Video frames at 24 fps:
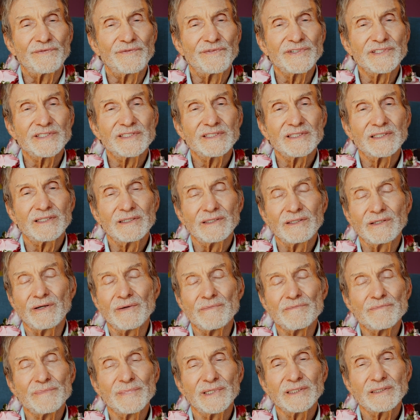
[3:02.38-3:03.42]
physical or
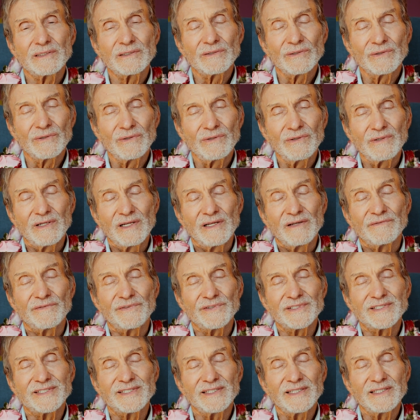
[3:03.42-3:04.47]
mental
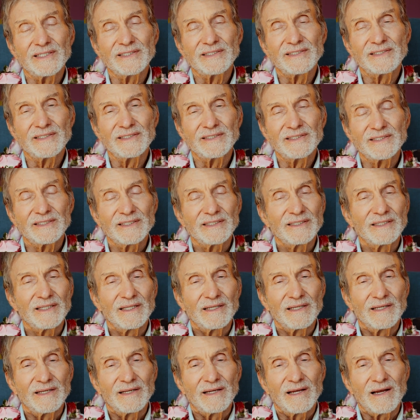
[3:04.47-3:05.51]
facilities
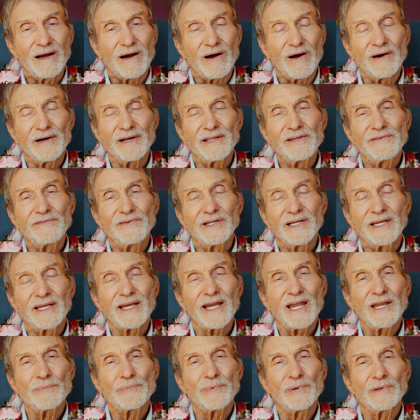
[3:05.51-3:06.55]
aren't even
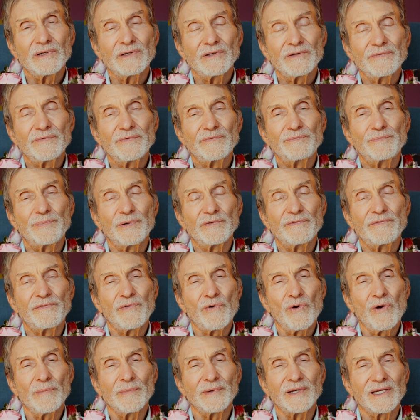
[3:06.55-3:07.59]
capable of
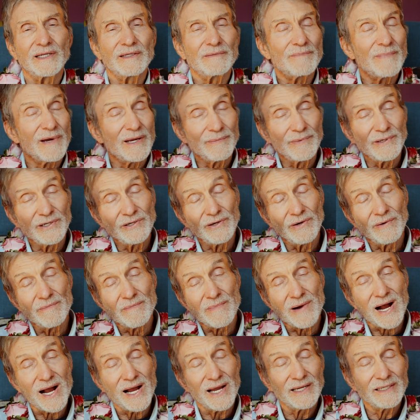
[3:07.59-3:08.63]
performing it. Maybe your
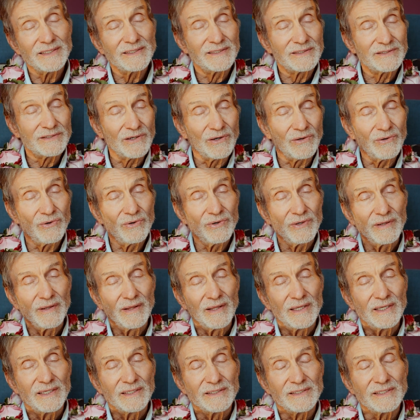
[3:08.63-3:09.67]
mind's so
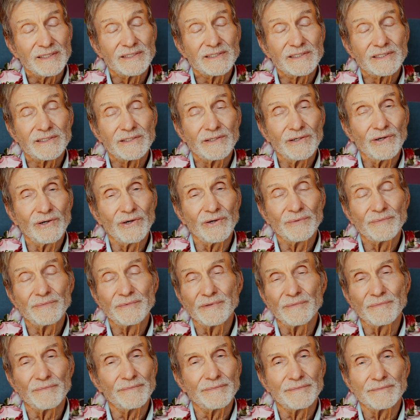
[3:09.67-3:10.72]

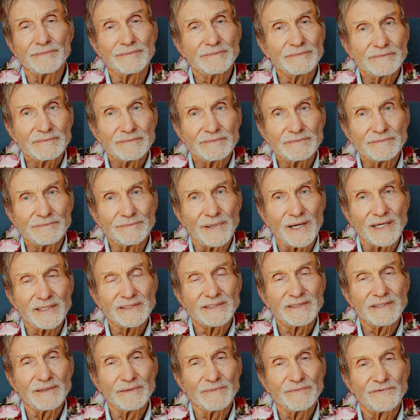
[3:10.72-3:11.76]
disturbed by
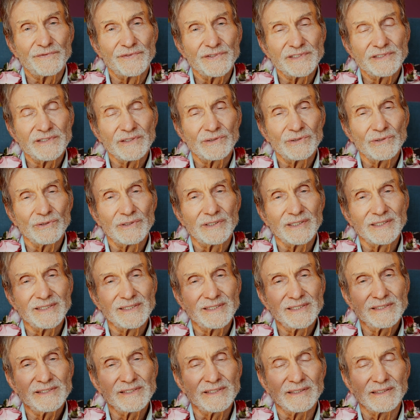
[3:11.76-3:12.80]
some physical
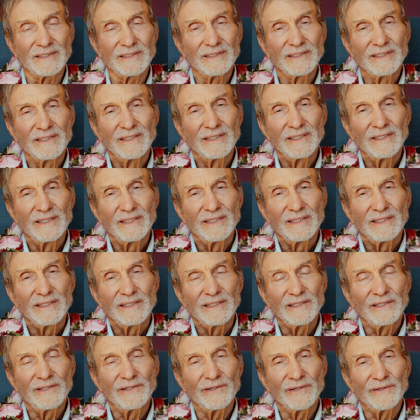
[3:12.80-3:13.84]
condition,
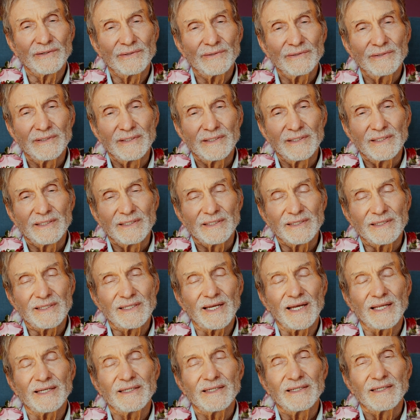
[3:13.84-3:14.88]

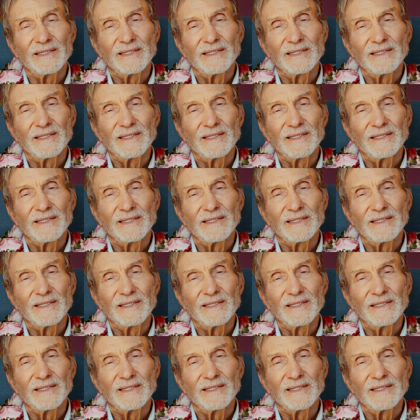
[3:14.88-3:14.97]
that